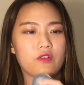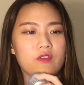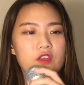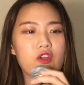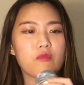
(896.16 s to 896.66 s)

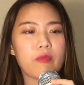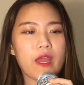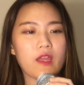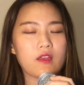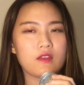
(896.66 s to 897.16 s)

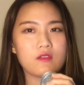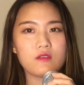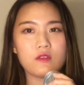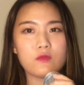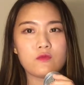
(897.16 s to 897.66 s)
neobank,
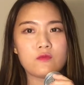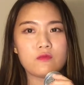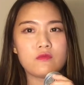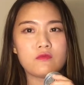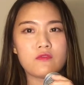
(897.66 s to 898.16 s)

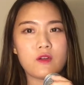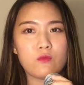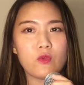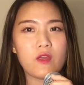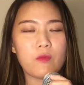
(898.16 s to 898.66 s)

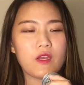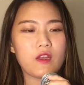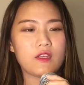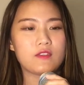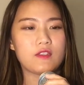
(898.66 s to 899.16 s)
from
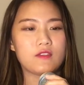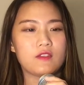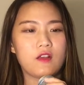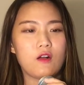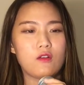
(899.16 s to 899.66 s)
Wikipedia, it says
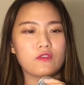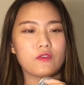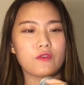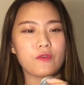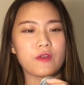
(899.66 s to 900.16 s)
also
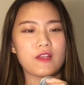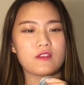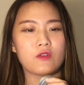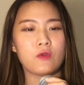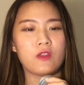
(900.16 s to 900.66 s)
known as
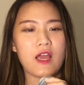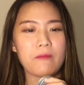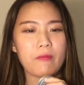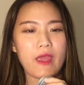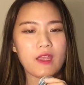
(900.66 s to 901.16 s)
an
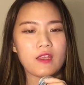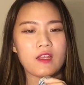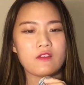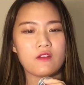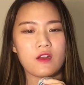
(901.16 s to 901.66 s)
online bank,
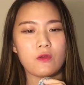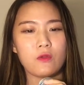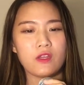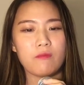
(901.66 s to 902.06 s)
internet-only